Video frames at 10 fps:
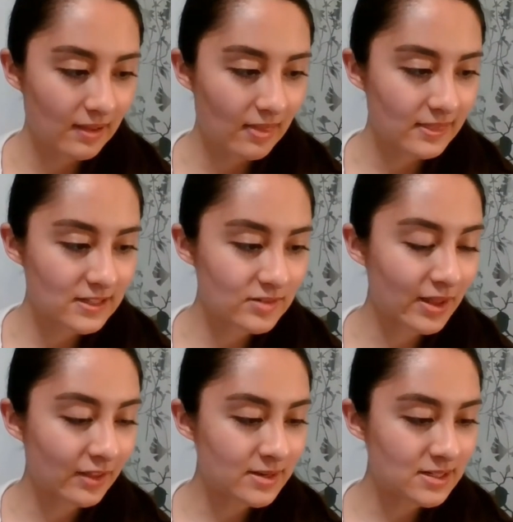The
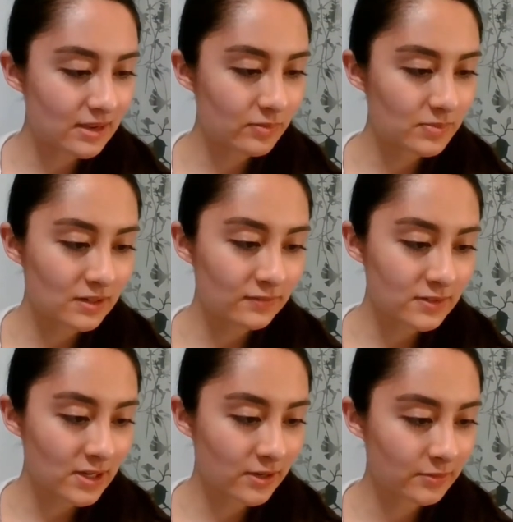development of a beautiful
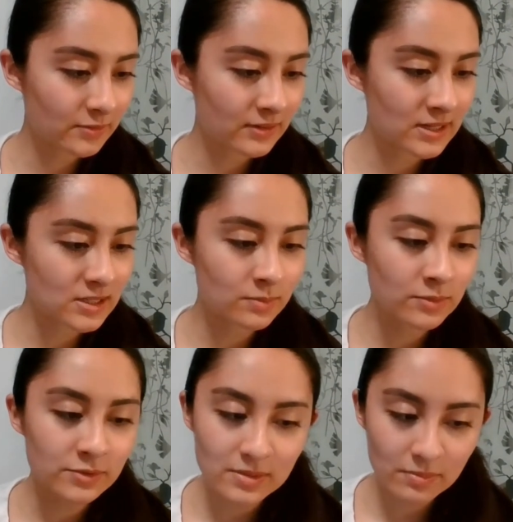tone is
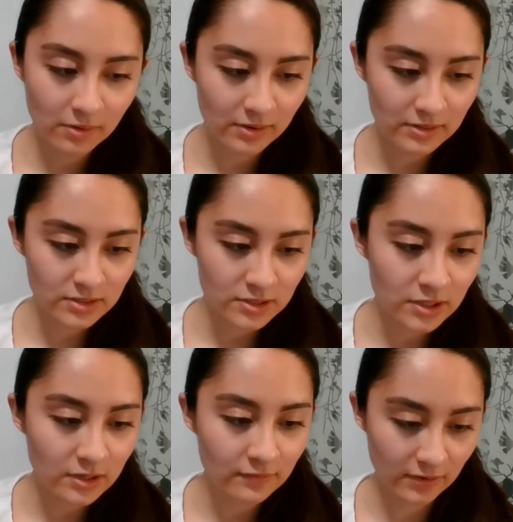most important to
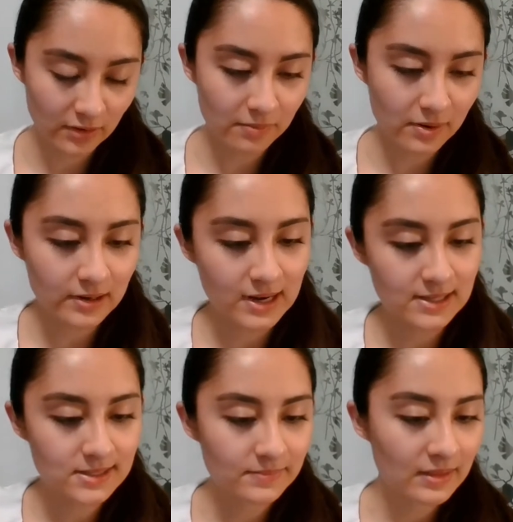your further
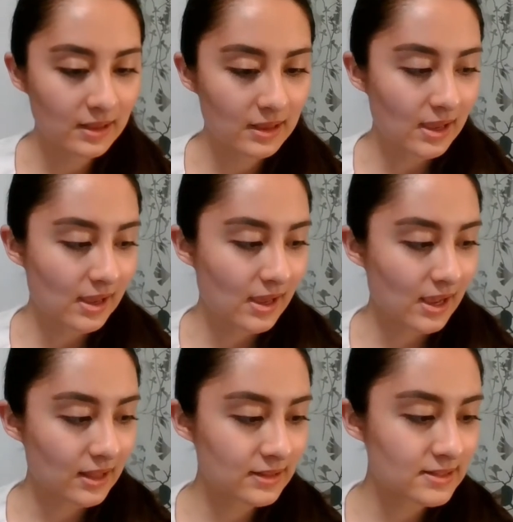progress
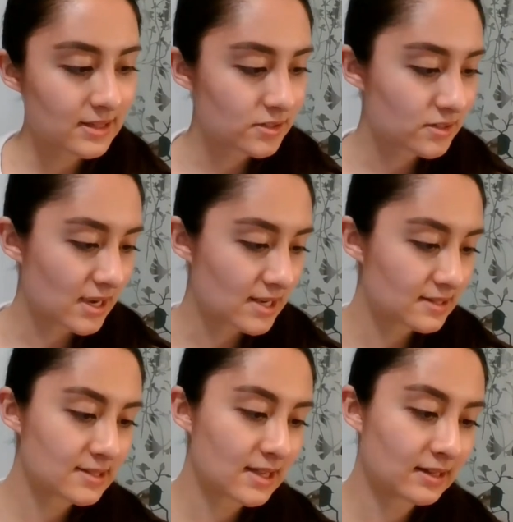in these
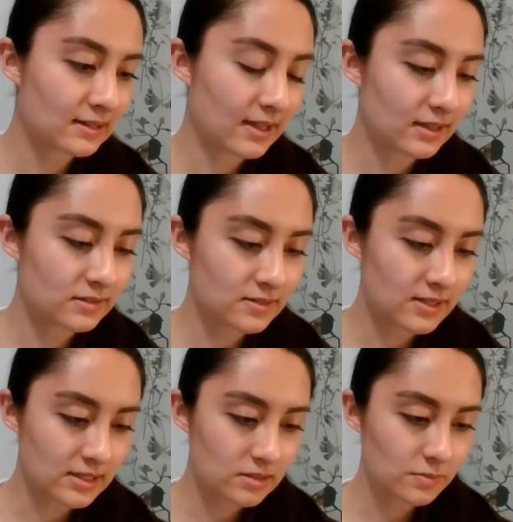exercises and in the
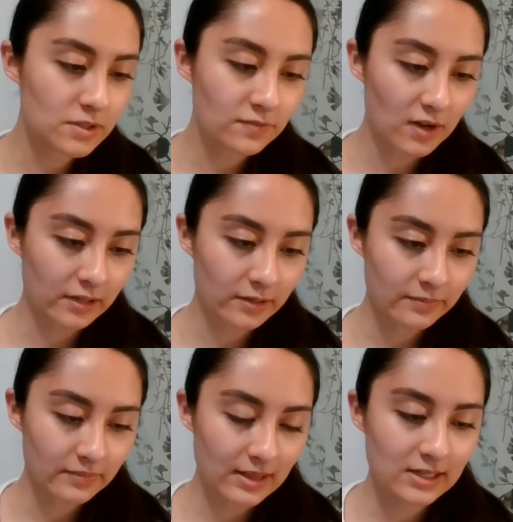exercises which follow,
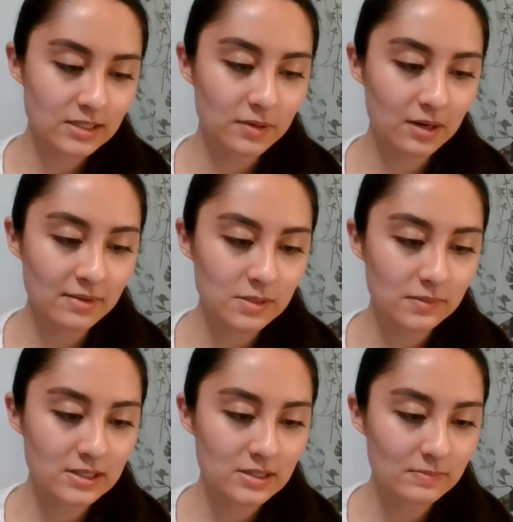experiment with the
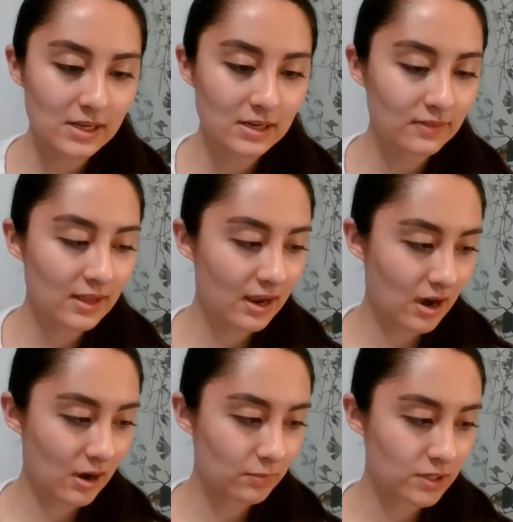speed of the
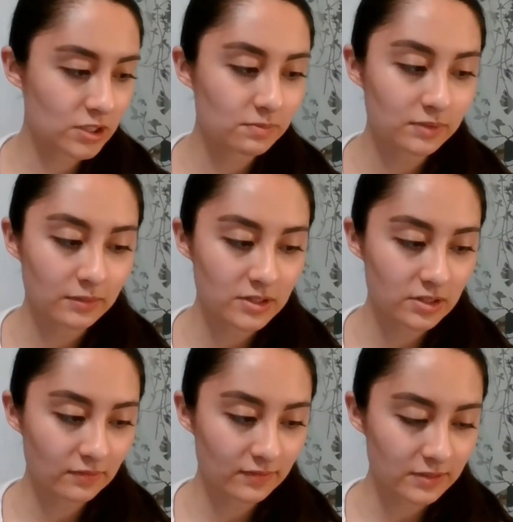air which you blow into your
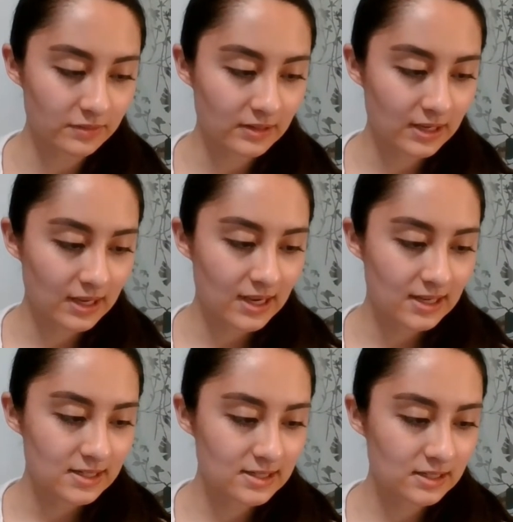flute.
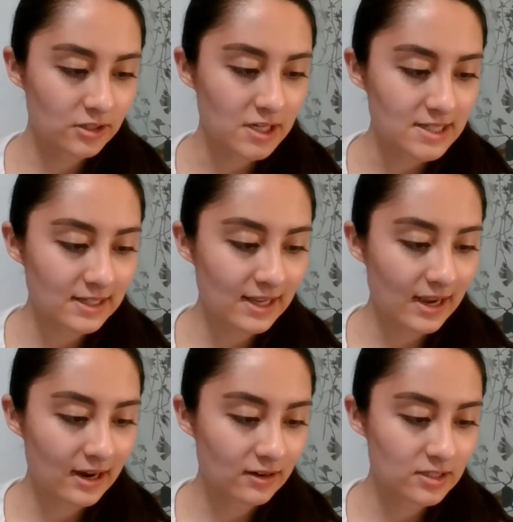Does increasing the
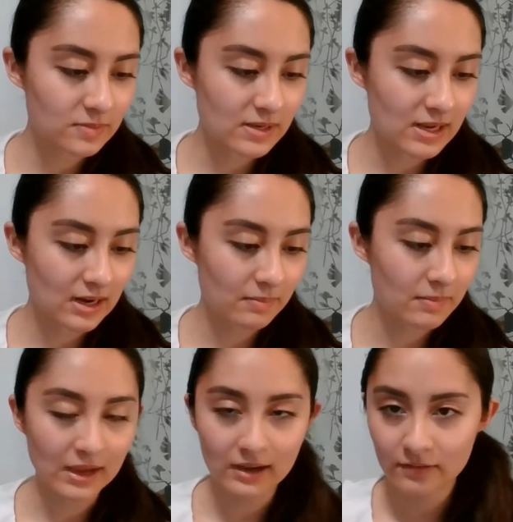air speed
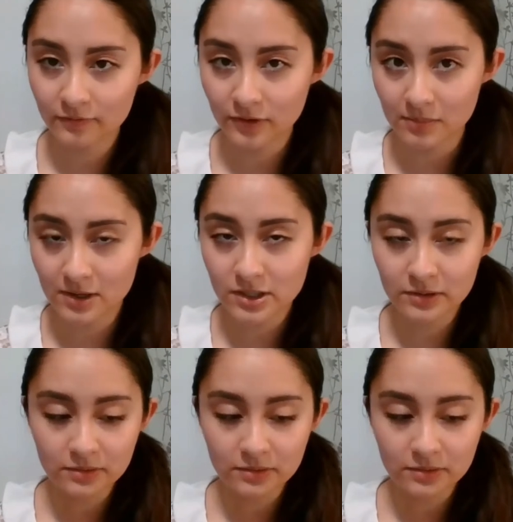make a firmer tone?